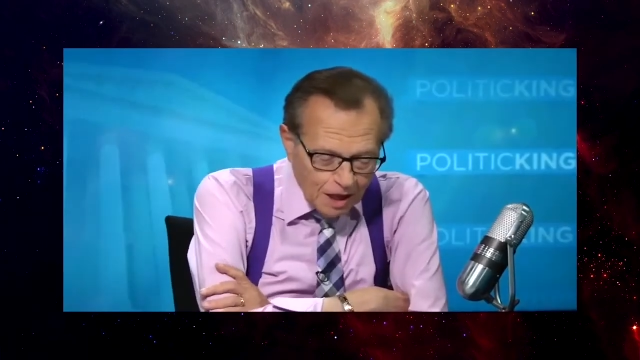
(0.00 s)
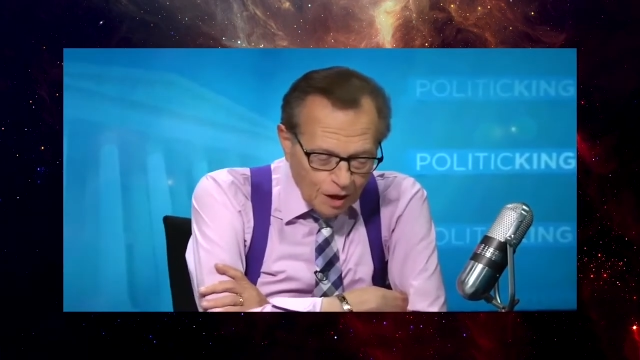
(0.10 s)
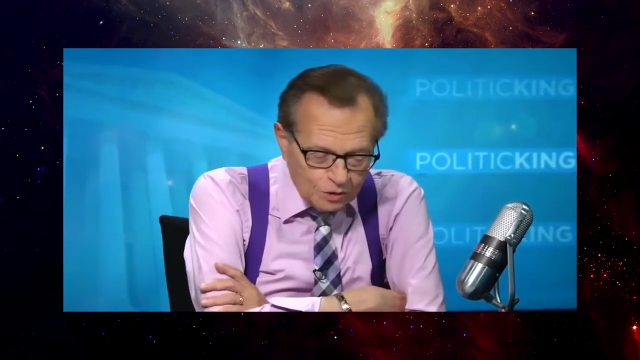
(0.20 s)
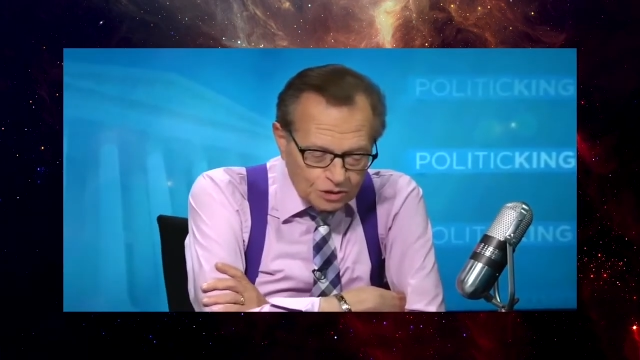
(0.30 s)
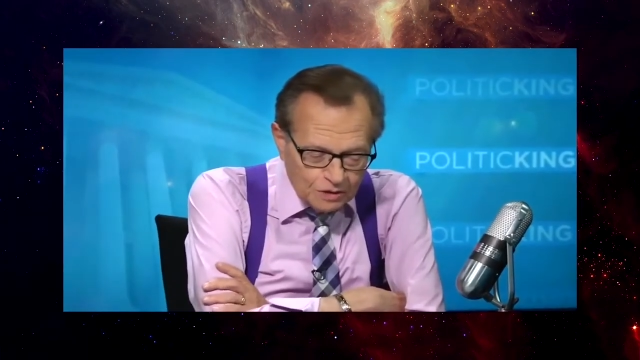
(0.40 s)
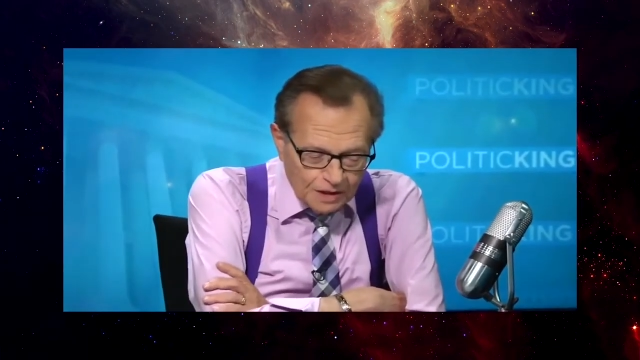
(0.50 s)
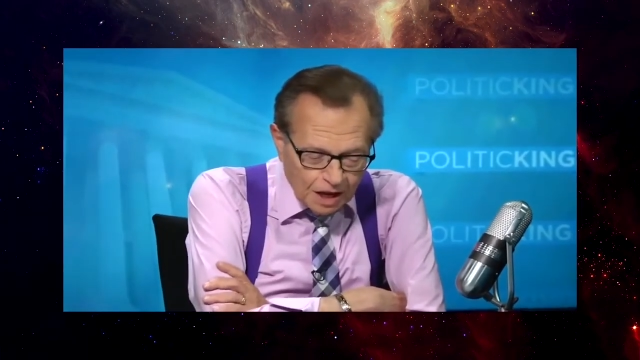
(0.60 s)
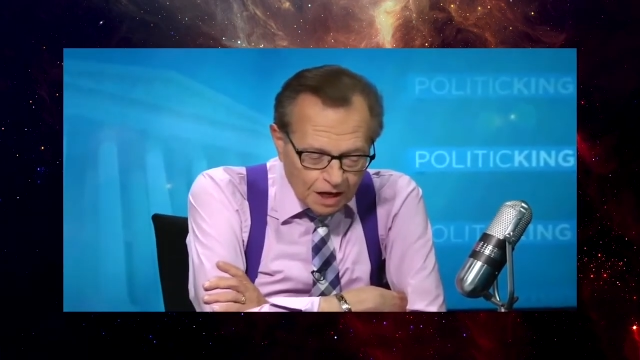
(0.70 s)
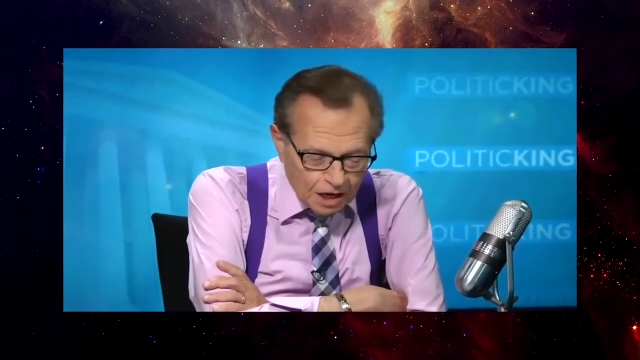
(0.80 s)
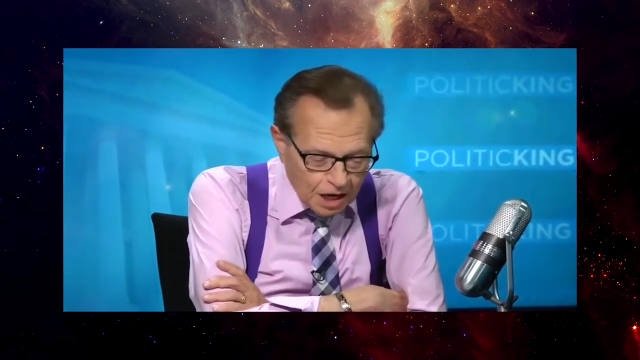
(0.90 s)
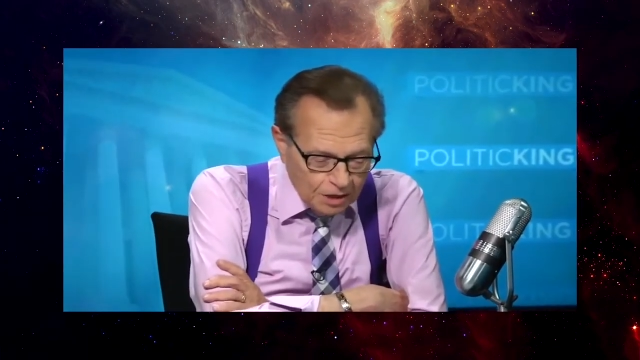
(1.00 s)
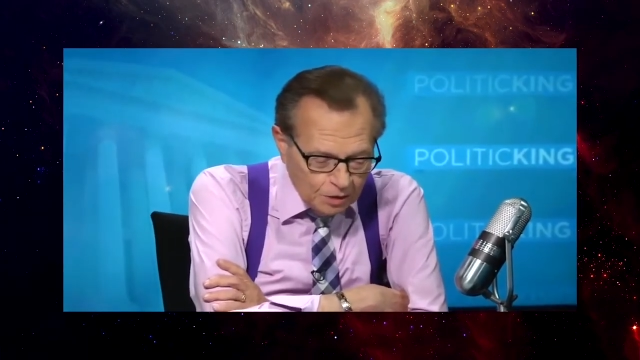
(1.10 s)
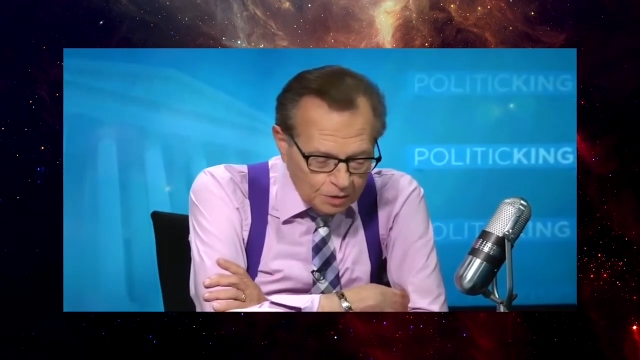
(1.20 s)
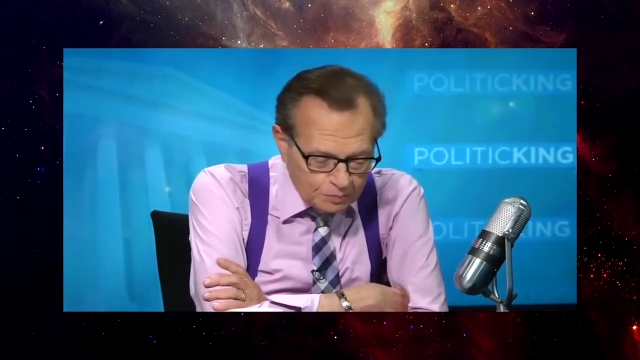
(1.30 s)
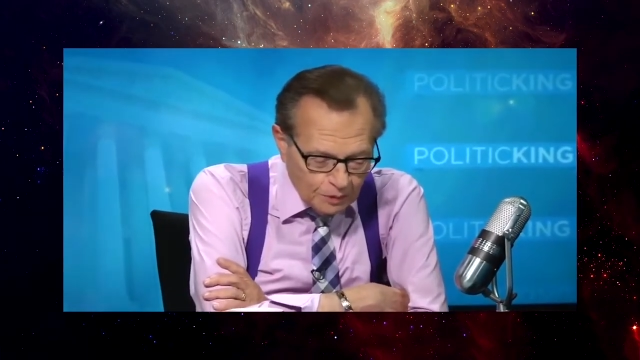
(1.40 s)
host of the online
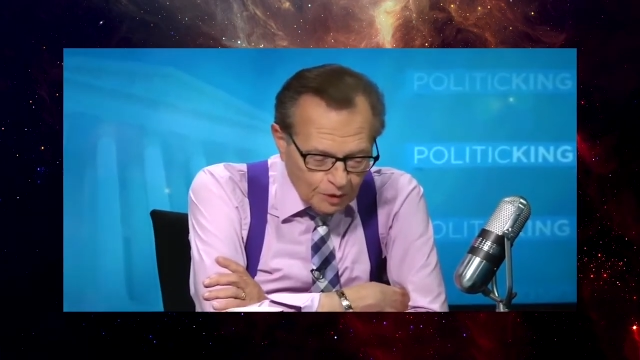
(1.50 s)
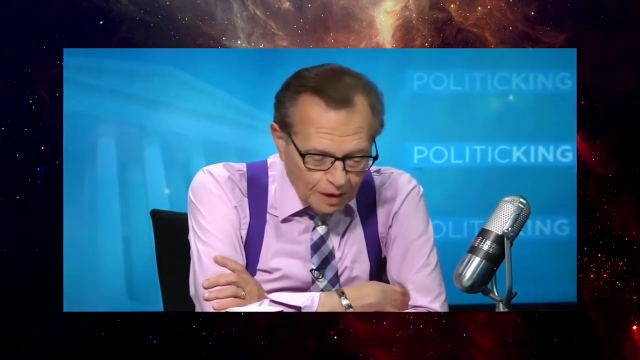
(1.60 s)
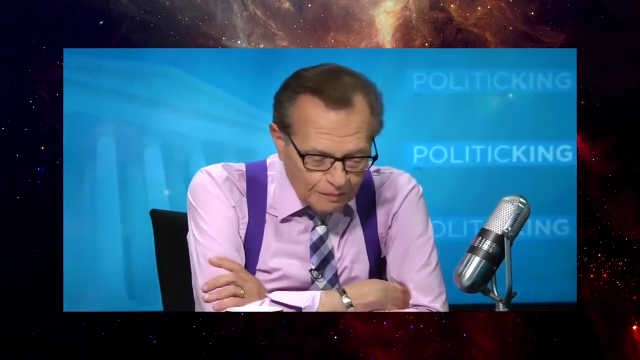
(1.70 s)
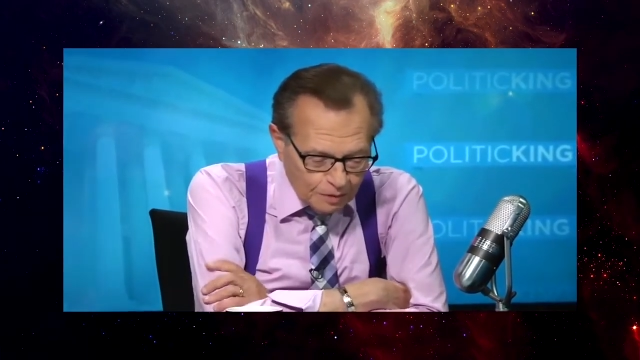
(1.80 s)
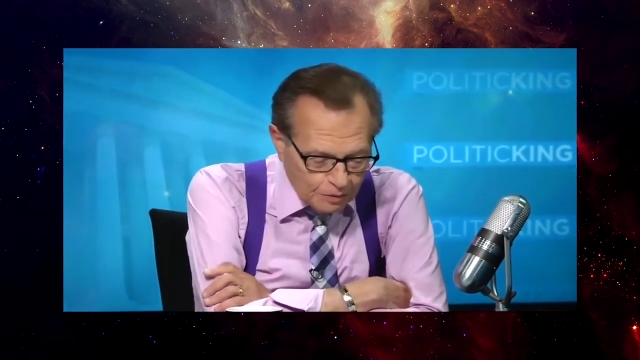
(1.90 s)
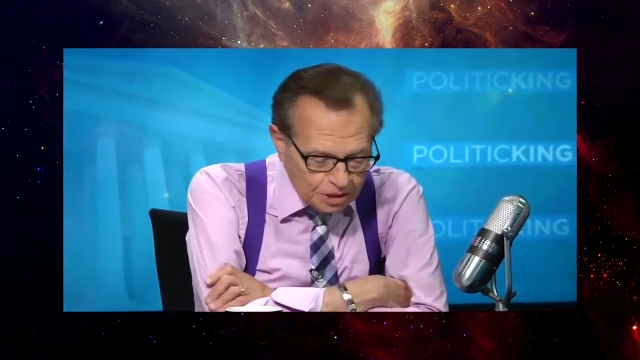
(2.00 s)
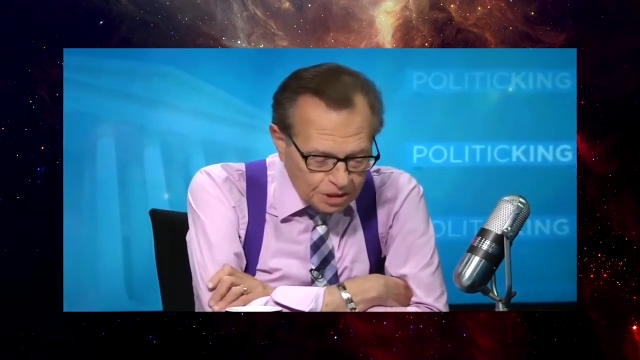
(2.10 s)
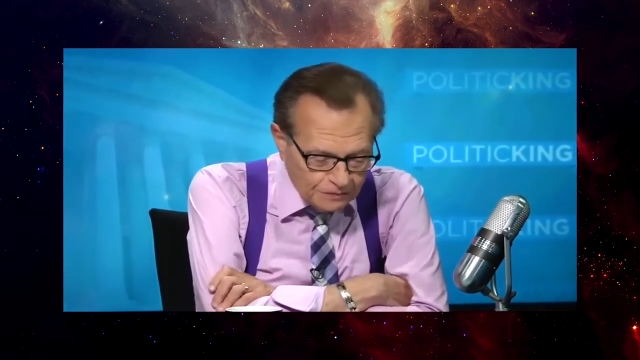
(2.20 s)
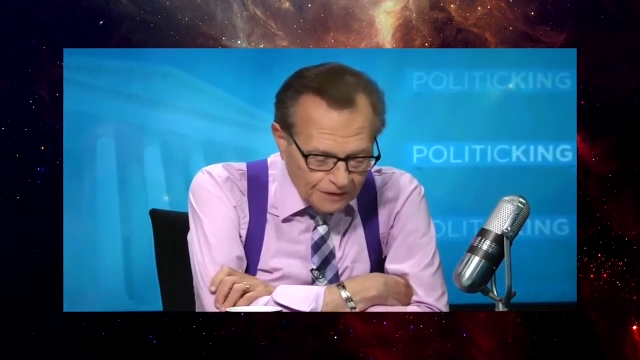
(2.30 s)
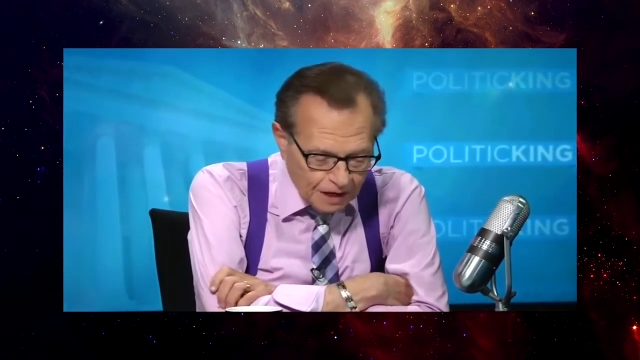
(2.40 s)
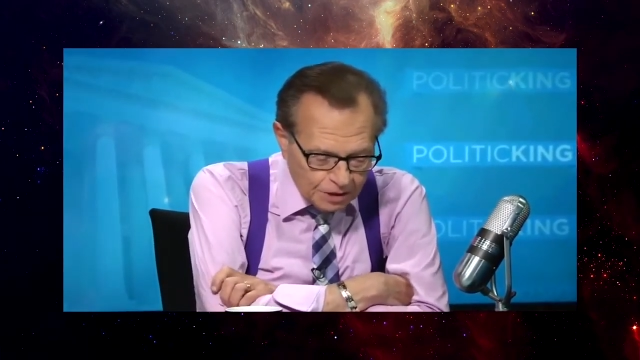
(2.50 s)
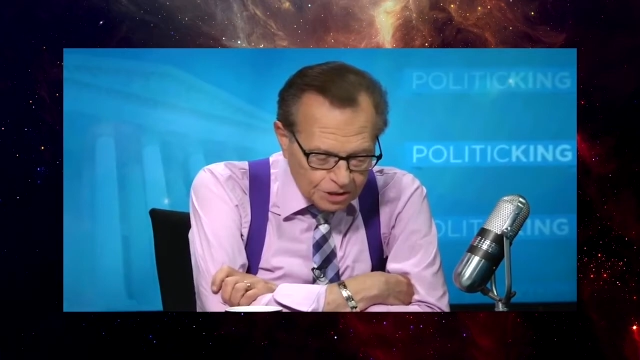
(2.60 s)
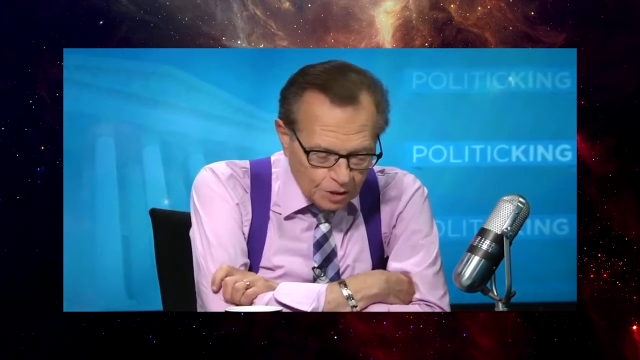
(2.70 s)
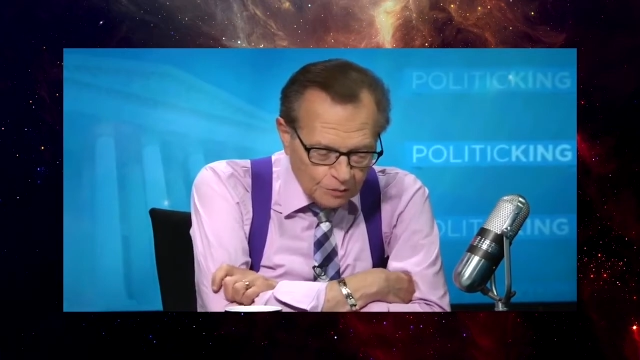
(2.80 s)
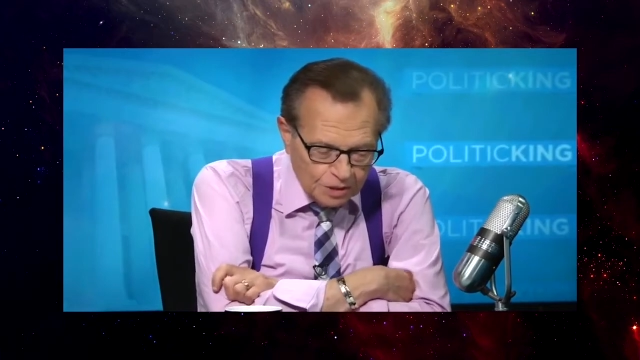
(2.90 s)
news program, The Richard Fowler
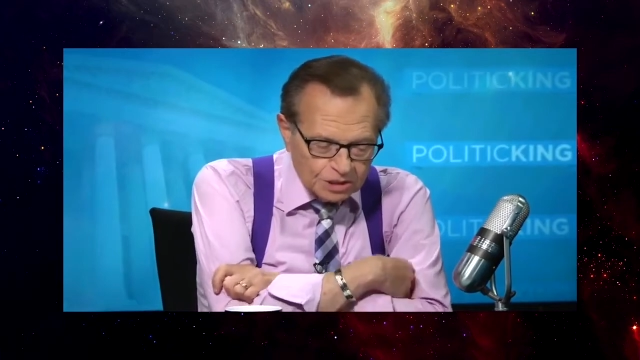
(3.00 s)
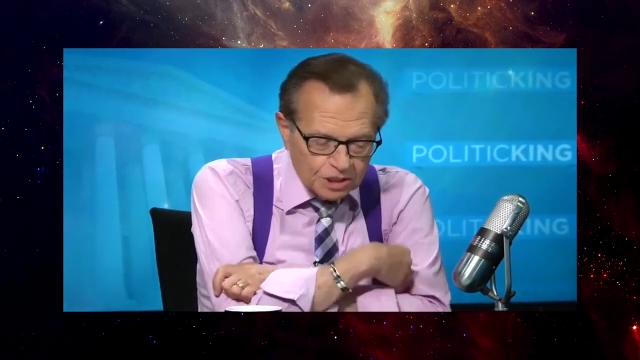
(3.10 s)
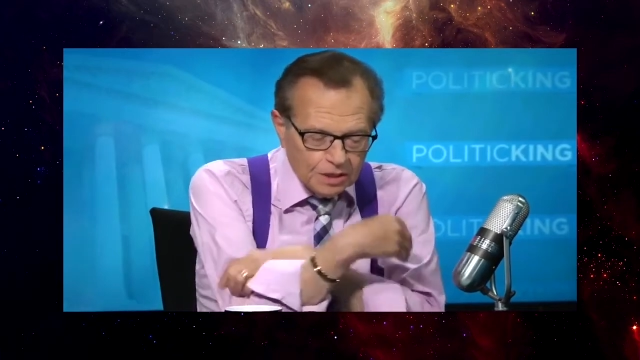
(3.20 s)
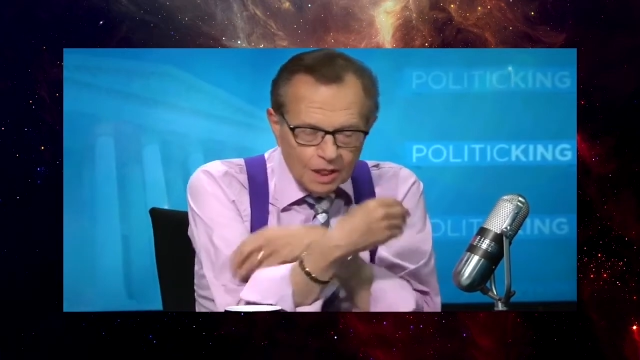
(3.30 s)
Show. Richard,